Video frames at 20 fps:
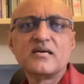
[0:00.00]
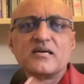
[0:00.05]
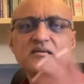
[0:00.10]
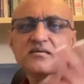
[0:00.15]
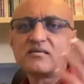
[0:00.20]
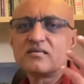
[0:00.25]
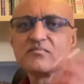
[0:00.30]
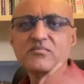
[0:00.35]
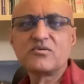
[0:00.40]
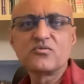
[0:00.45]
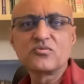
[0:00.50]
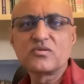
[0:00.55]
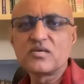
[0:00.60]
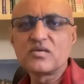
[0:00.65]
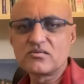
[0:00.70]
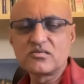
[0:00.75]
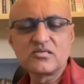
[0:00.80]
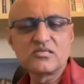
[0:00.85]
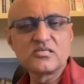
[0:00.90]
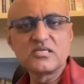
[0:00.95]
some
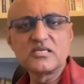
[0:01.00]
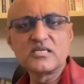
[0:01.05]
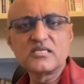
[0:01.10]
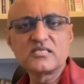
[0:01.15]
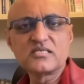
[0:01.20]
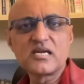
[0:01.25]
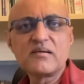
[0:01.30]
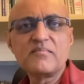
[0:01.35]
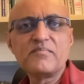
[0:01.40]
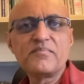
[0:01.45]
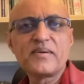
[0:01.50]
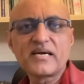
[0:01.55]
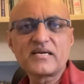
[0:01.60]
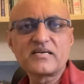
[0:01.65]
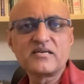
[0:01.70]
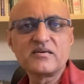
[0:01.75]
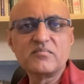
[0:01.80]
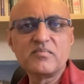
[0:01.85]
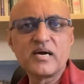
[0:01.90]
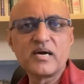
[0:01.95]
2,000 cities are
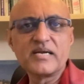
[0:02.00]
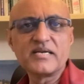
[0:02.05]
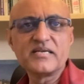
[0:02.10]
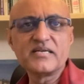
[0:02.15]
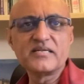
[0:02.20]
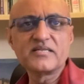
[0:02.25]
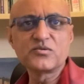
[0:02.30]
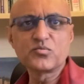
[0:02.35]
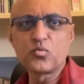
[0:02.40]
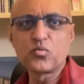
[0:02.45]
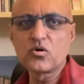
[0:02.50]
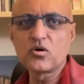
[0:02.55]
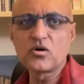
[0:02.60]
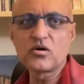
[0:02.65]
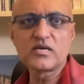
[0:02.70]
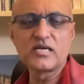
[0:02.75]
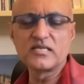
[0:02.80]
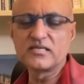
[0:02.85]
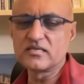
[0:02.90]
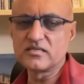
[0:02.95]
impacted by its
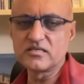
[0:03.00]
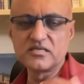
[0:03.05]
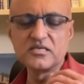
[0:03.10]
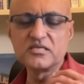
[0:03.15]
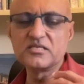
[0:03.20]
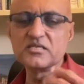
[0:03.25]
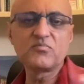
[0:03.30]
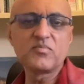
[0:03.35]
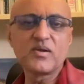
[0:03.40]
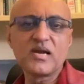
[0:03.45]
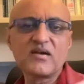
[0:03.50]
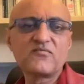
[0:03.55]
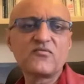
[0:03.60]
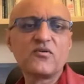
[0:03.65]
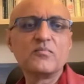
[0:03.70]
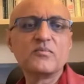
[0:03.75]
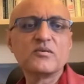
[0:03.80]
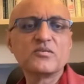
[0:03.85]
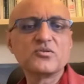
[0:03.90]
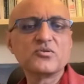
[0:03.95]
work, and its digital
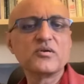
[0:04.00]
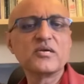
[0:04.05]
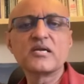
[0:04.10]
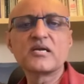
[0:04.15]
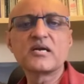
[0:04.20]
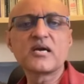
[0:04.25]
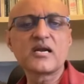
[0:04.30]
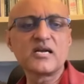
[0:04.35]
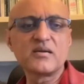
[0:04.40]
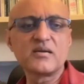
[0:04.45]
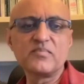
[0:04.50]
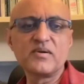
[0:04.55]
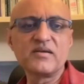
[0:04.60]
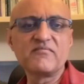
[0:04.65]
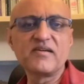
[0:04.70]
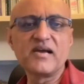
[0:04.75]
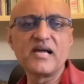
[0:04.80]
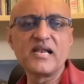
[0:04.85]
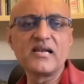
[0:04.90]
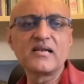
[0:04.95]
platform is doing incredibly
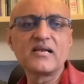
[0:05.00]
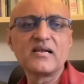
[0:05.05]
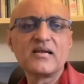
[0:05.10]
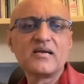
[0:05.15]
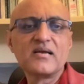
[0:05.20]
well